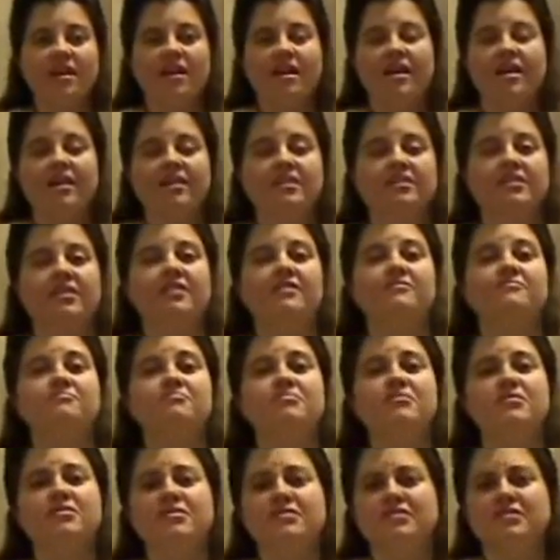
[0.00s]
And I've
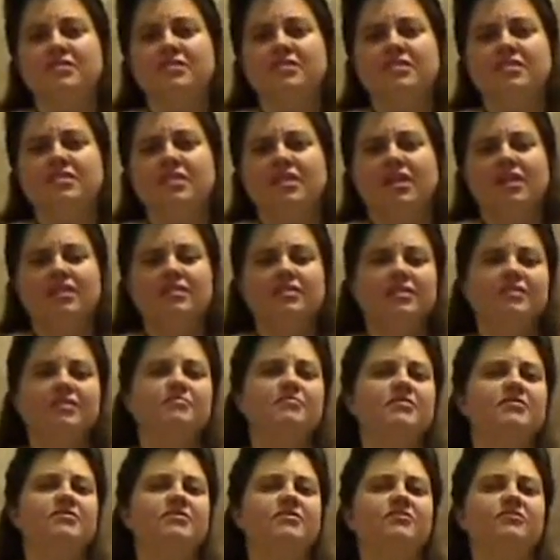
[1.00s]
put a little
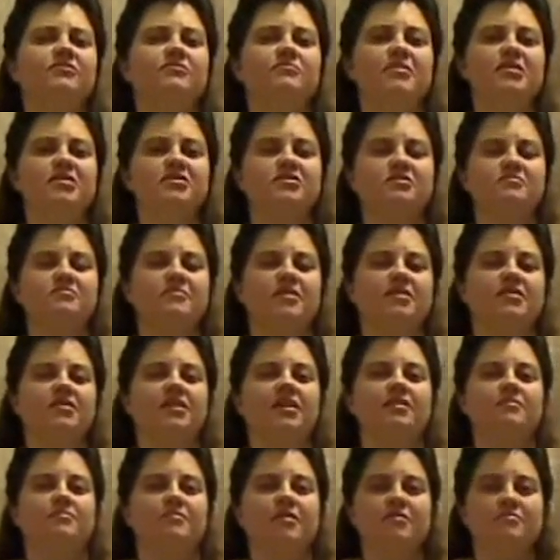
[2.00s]
bit of information about
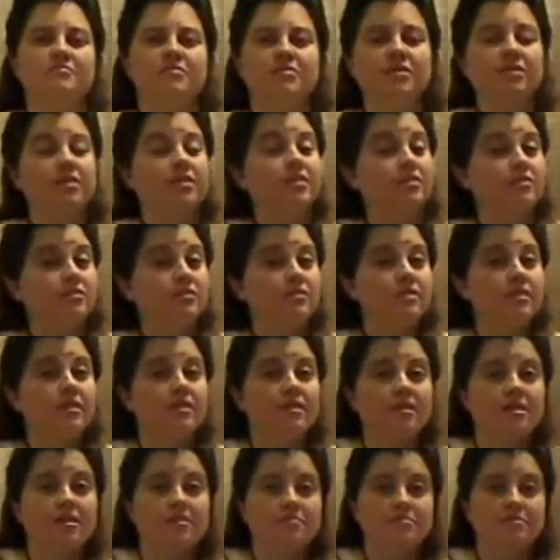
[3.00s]
that in my book, including
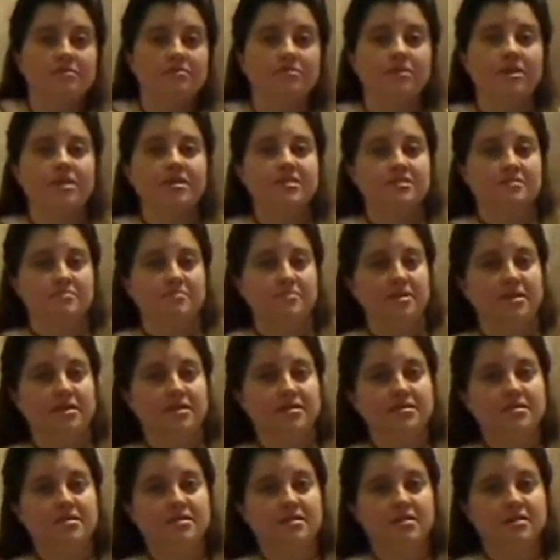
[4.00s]
a couple of
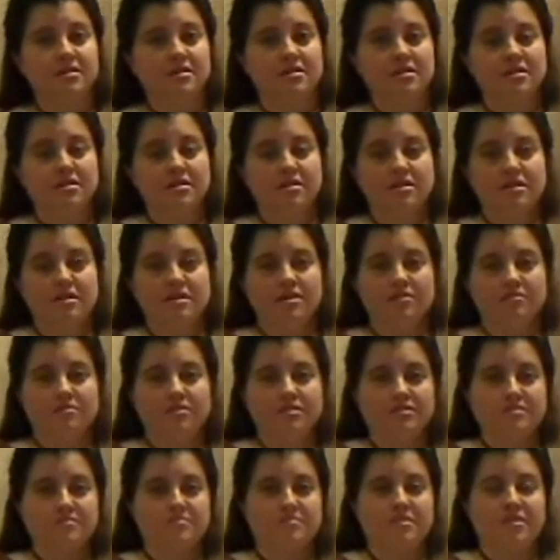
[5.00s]
recipes.
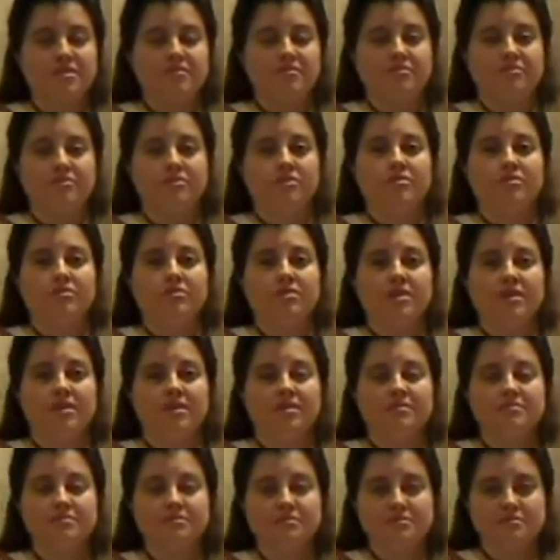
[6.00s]
Recipe
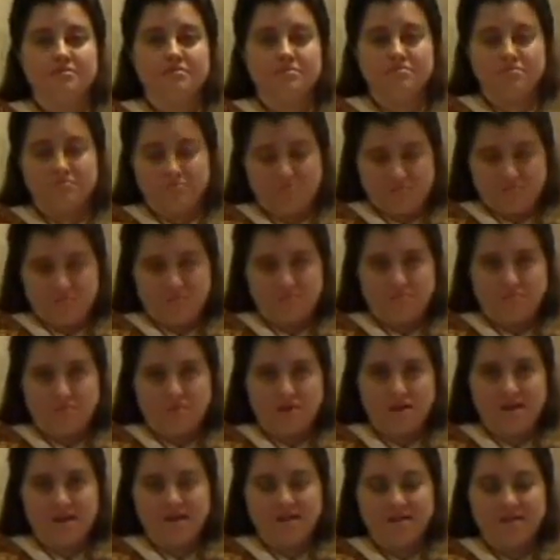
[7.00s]
for
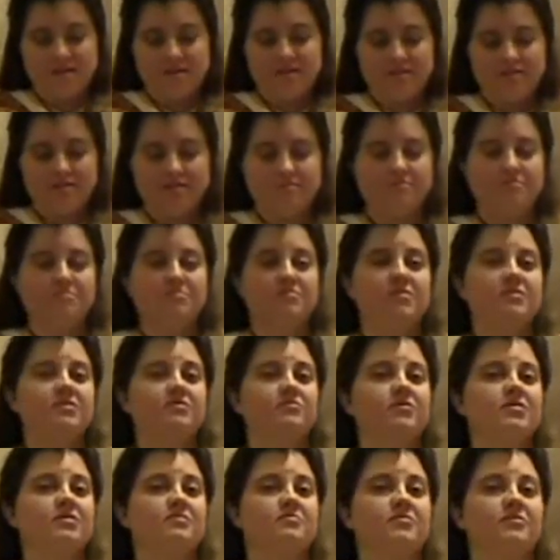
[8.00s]
bread and
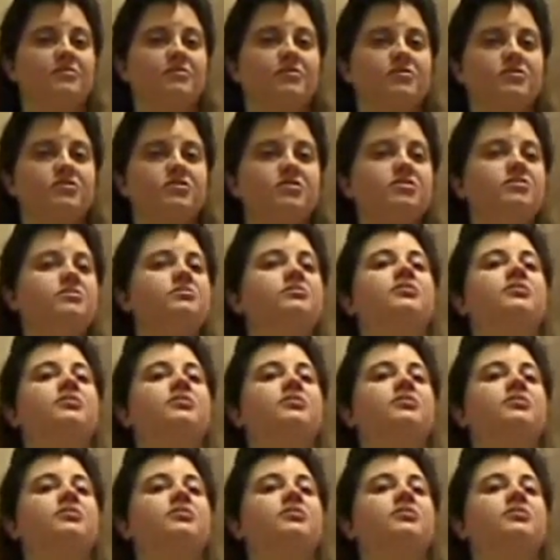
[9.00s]
recipe for stew,